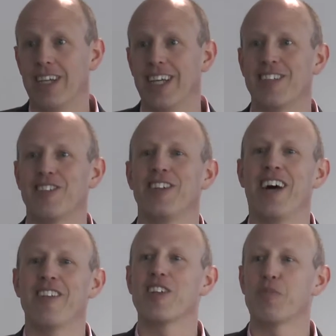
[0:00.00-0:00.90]
And so
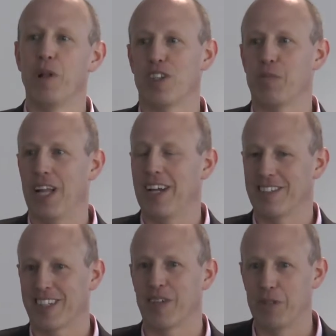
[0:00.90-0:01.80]
now this multiplies
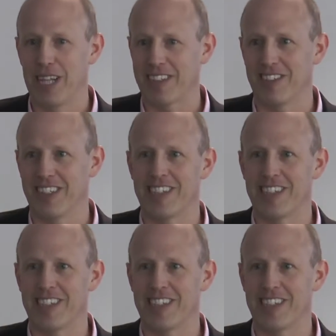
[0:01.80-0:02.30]
the complexity.